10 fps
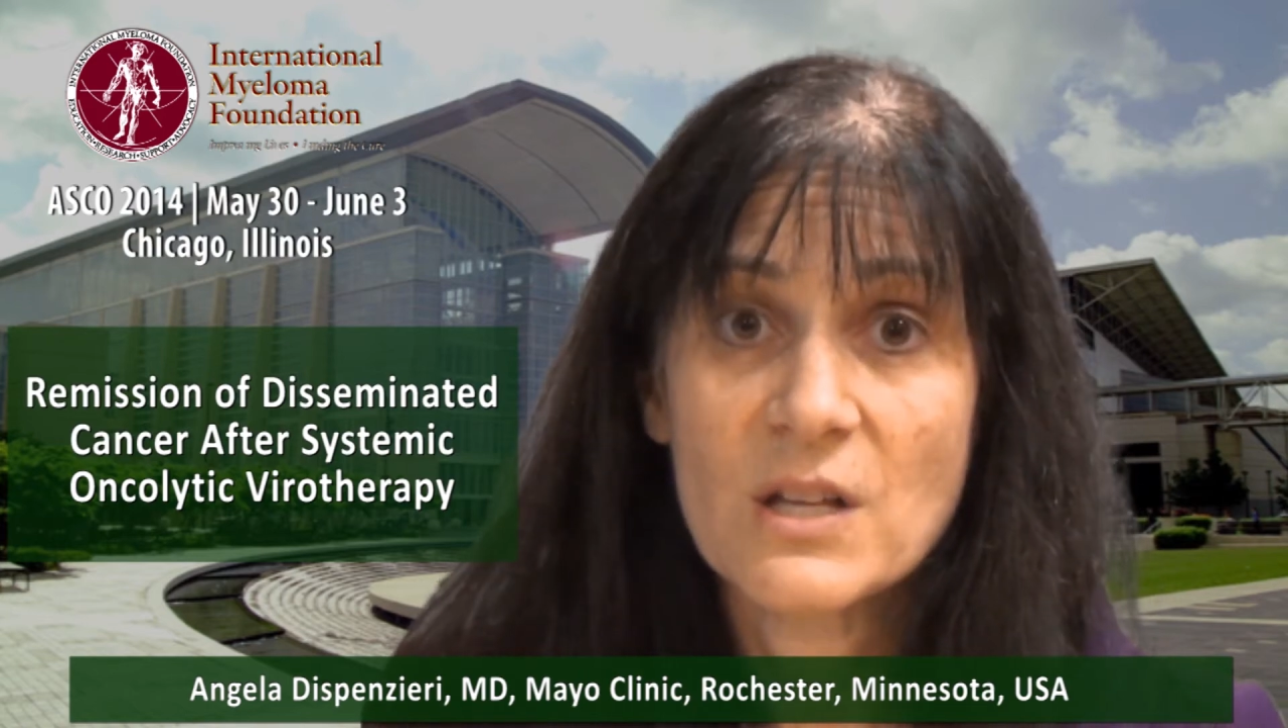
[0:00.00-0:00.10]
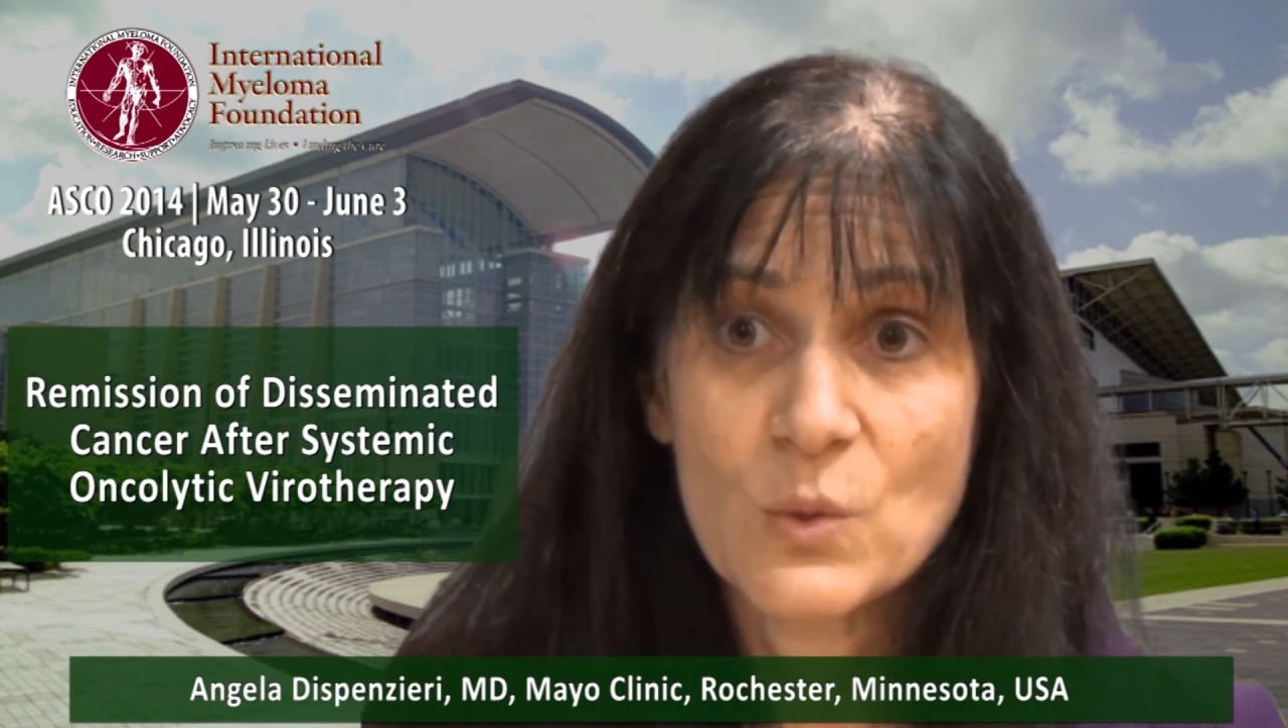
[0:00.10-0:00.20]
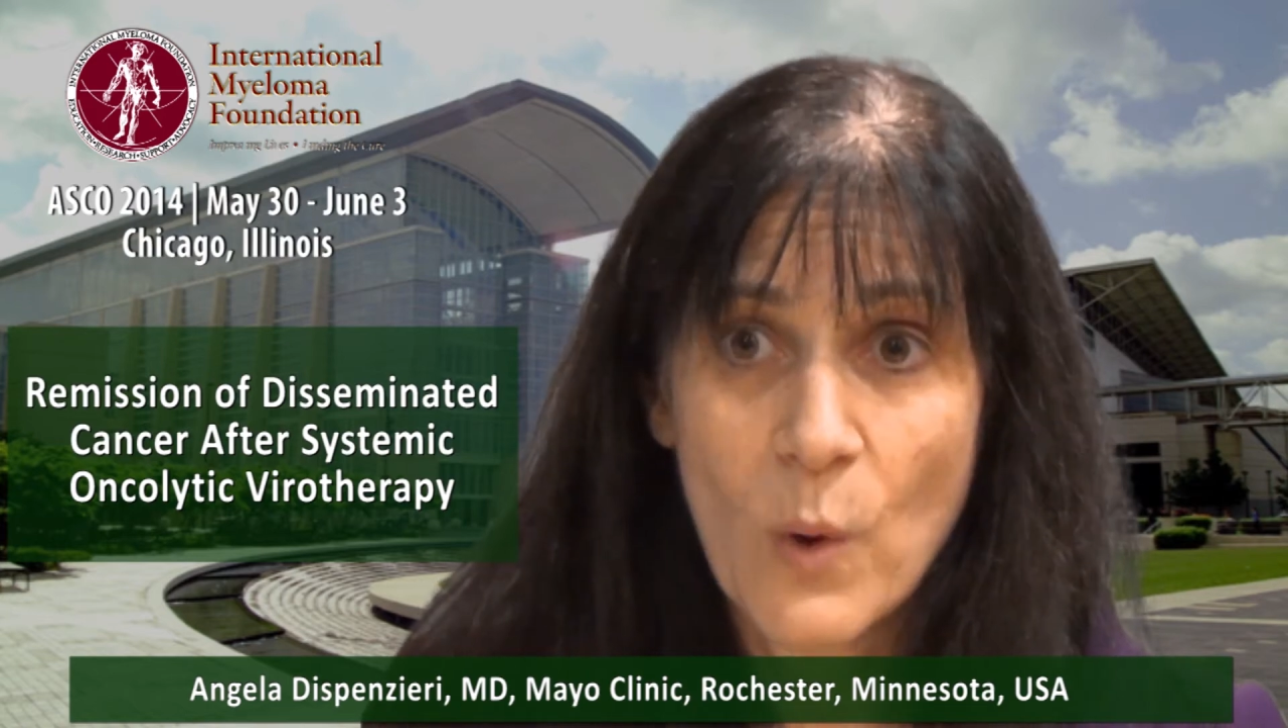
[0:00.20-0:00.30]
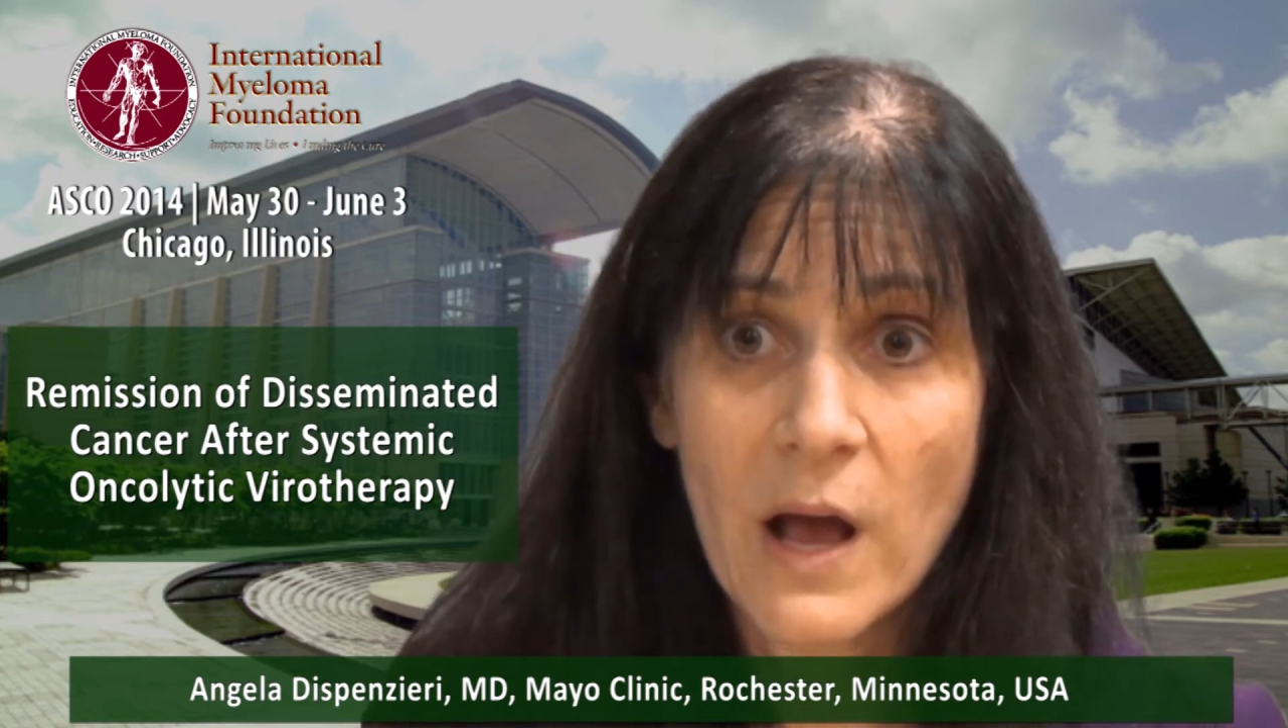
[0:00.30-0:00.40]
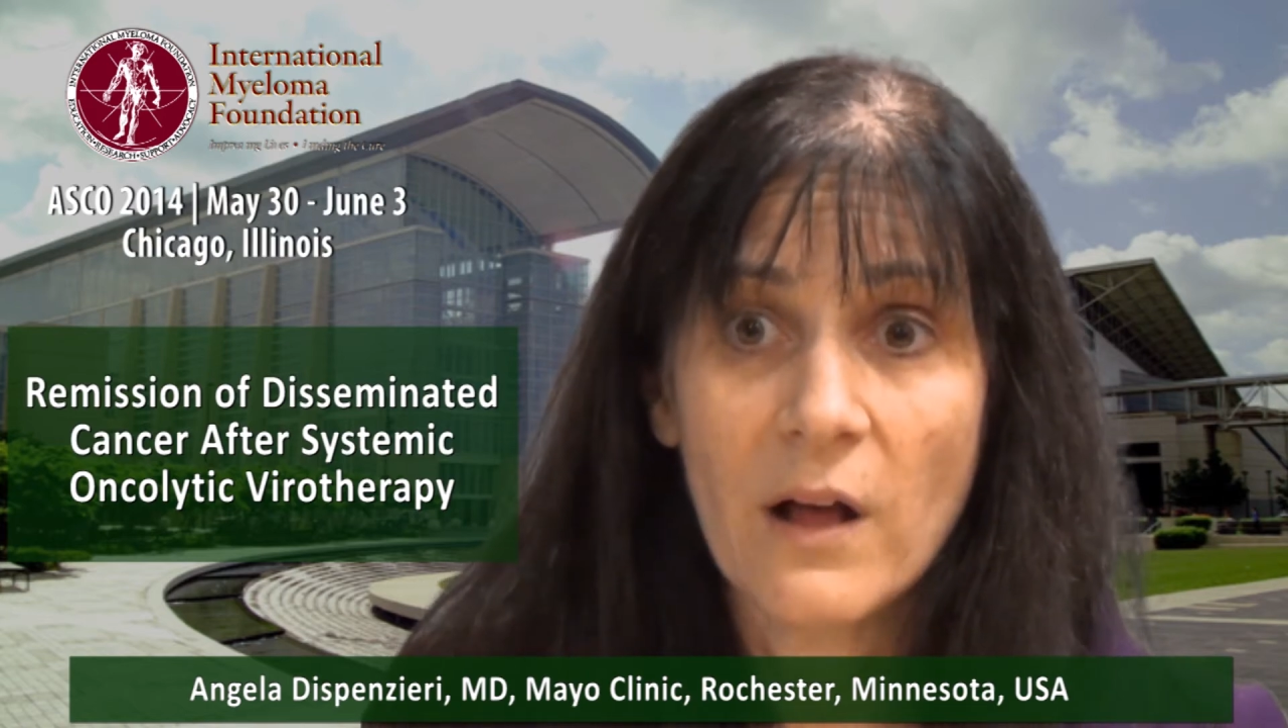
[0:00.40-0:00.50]

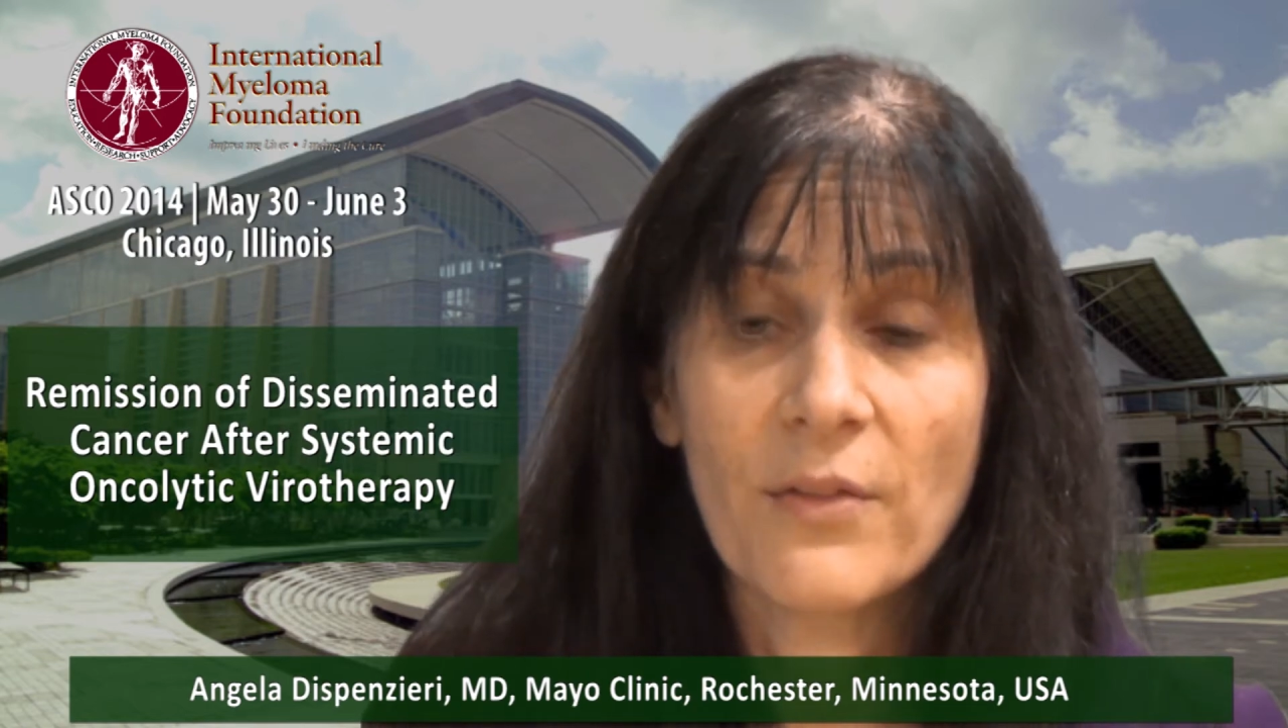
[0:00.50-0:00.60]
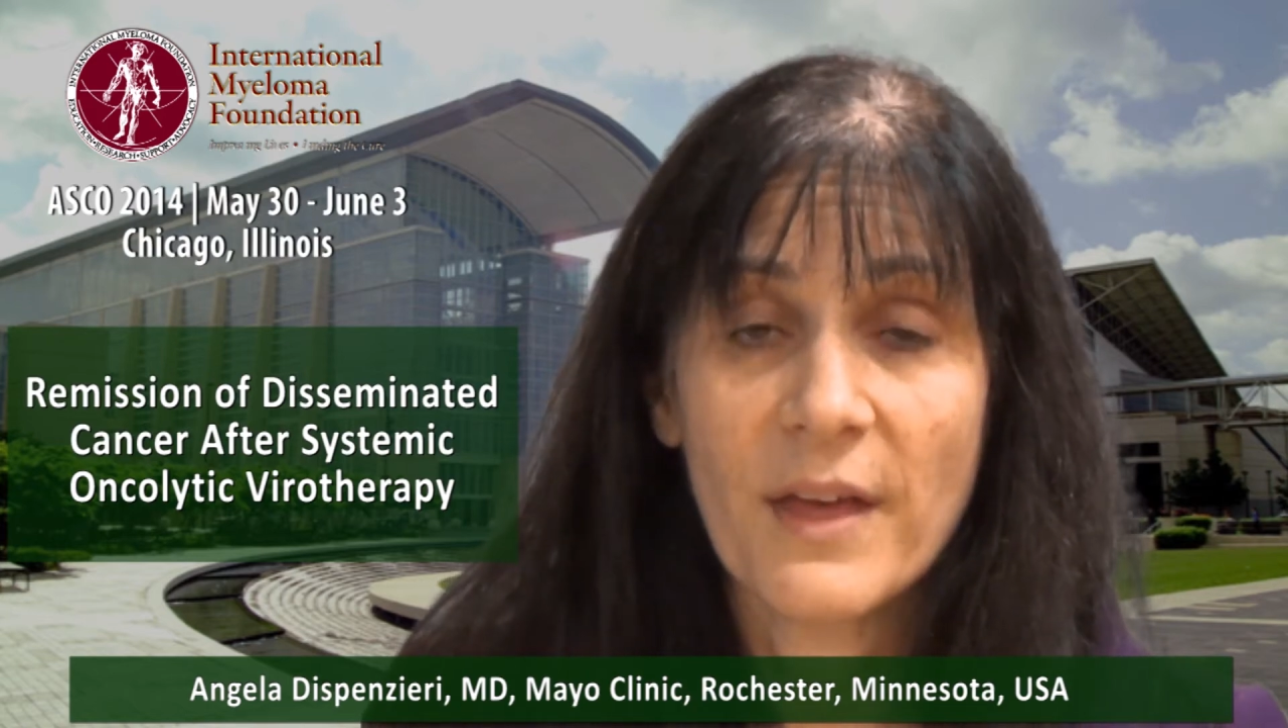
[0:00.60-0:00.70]
as well,